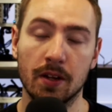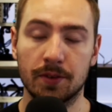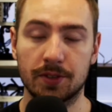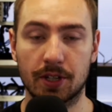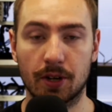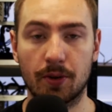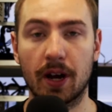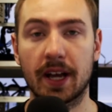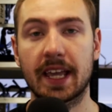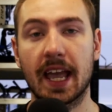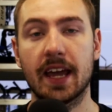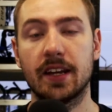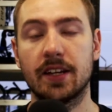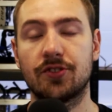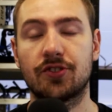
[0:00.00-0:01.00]
So
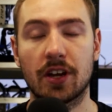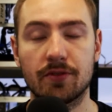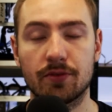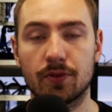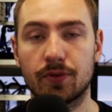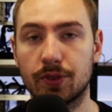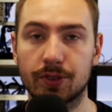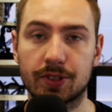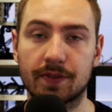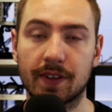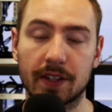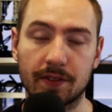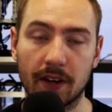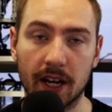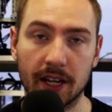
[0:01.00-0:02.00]
again, in general rules of
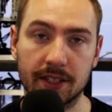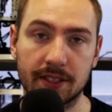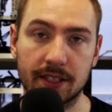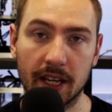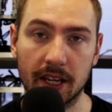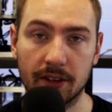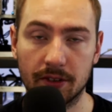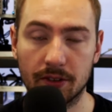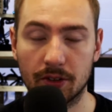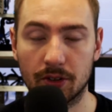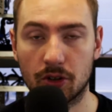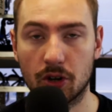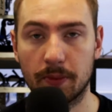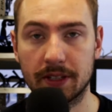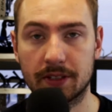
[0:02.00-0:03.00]
advice in
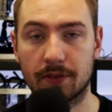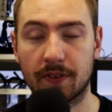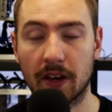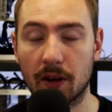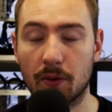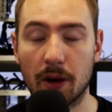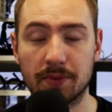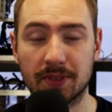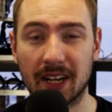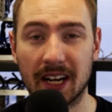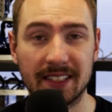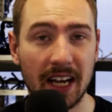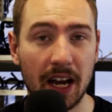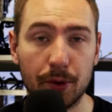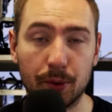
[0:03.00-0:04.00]
coming to fake
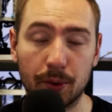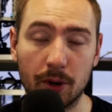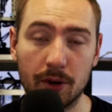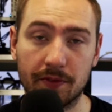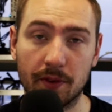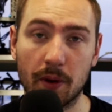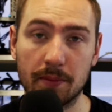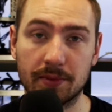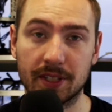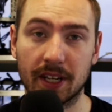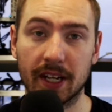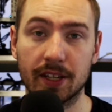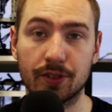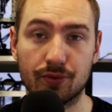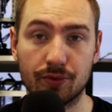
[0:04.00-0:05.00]
websites, how do I know if a
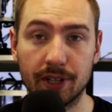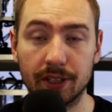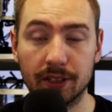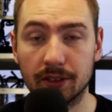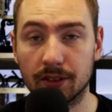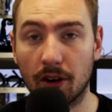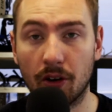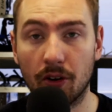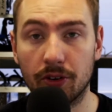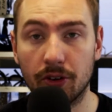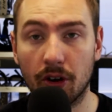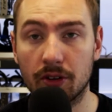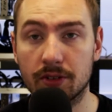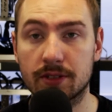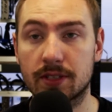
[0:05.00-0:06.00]
website is real or
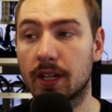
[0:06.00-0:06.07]
not?